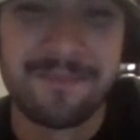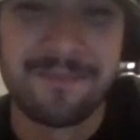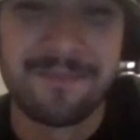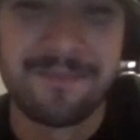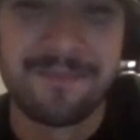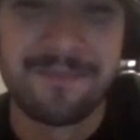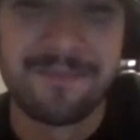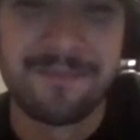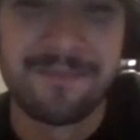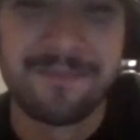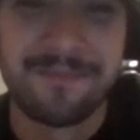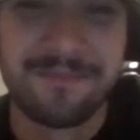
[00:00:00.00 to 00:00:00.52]

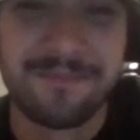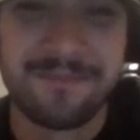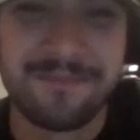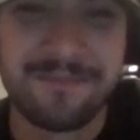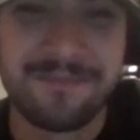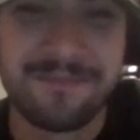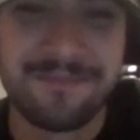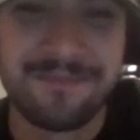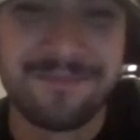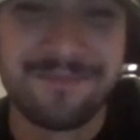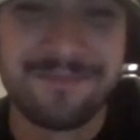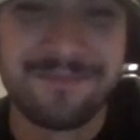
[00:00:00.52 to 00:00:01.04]

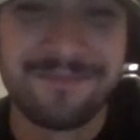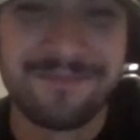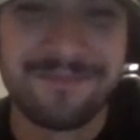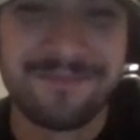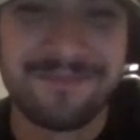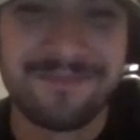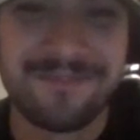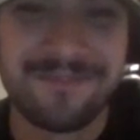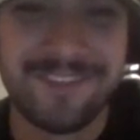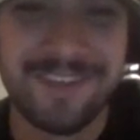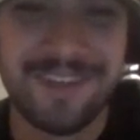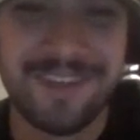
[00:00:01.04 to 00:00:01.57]

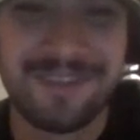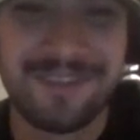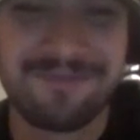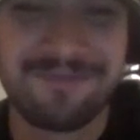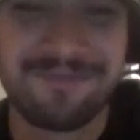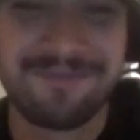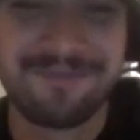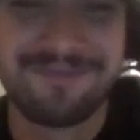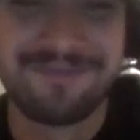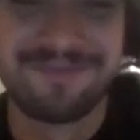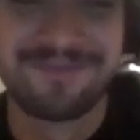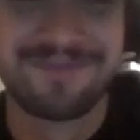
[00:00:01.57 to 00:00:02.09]

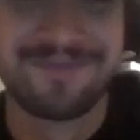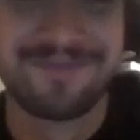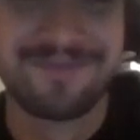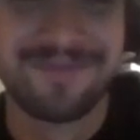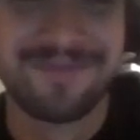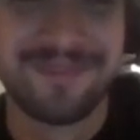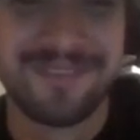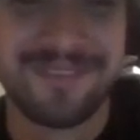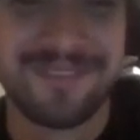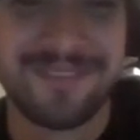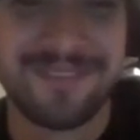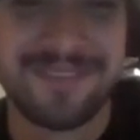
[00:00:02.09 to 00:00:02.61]

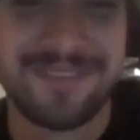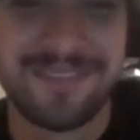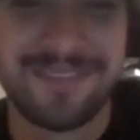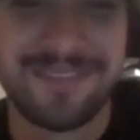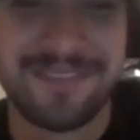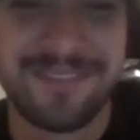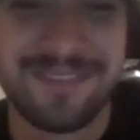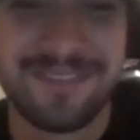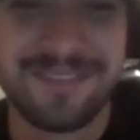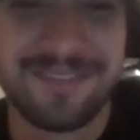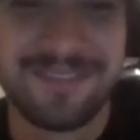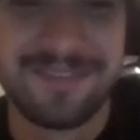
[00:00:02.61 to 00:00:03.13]

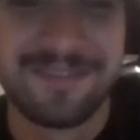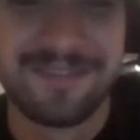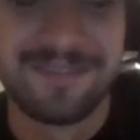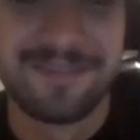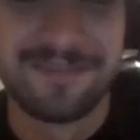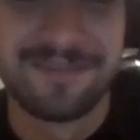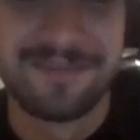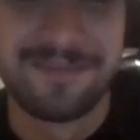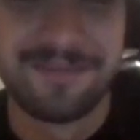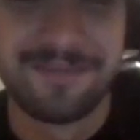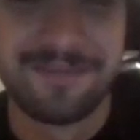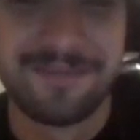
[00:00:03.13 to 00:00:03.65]

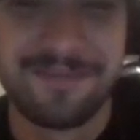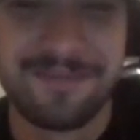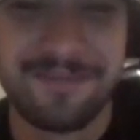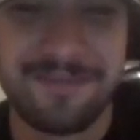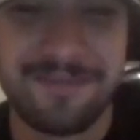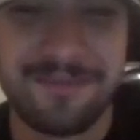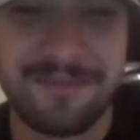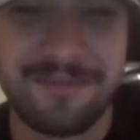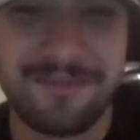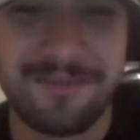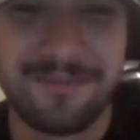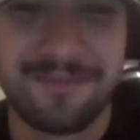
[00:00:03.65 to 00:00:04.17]

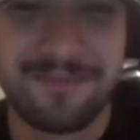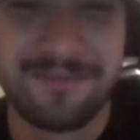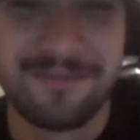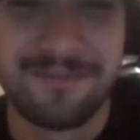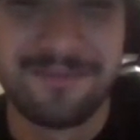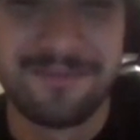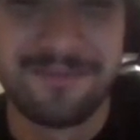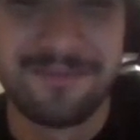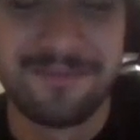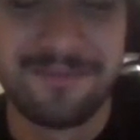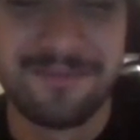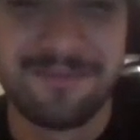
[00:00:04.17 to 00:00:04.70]

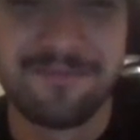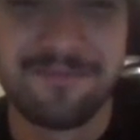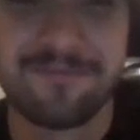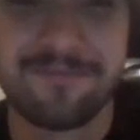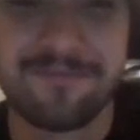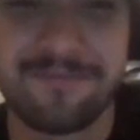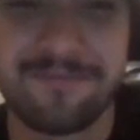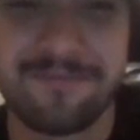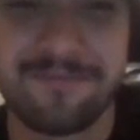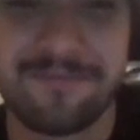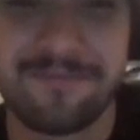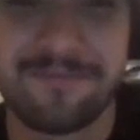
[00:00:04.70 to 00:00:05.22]

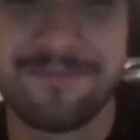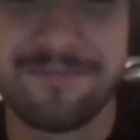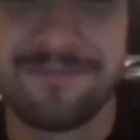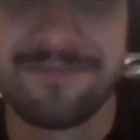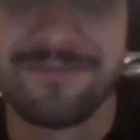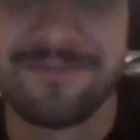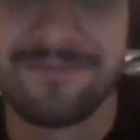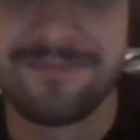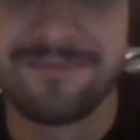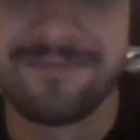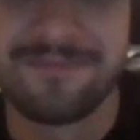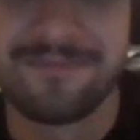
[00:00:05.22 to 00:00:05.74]

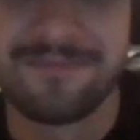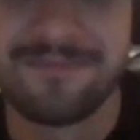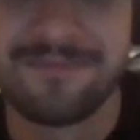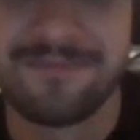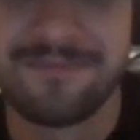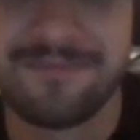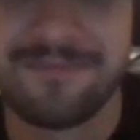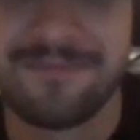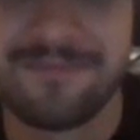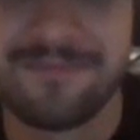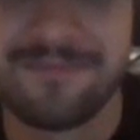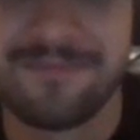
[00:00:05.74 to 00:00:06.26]

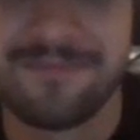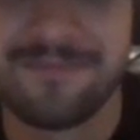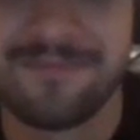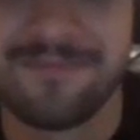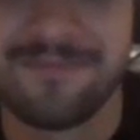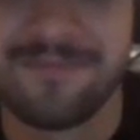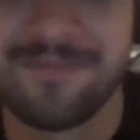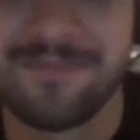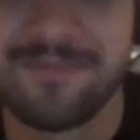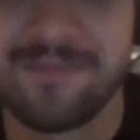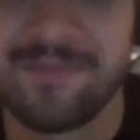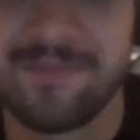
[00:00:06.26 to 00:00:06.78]

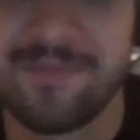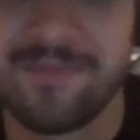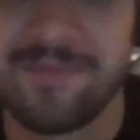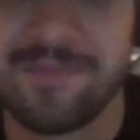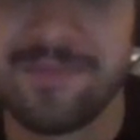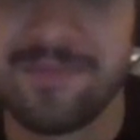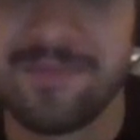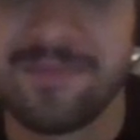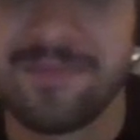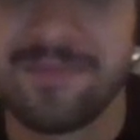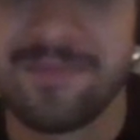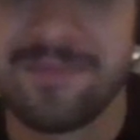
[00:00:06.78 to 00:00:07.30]

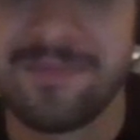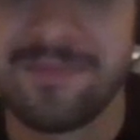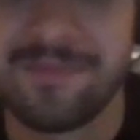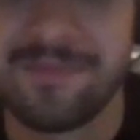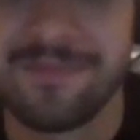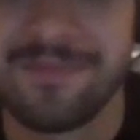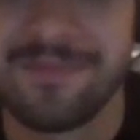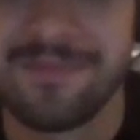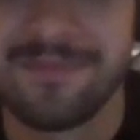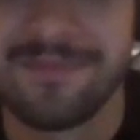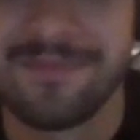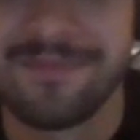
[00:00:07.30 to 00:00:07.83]

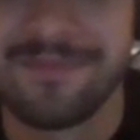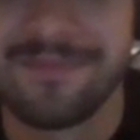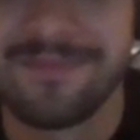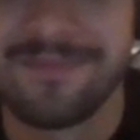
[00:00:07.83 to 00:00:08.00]
(silent)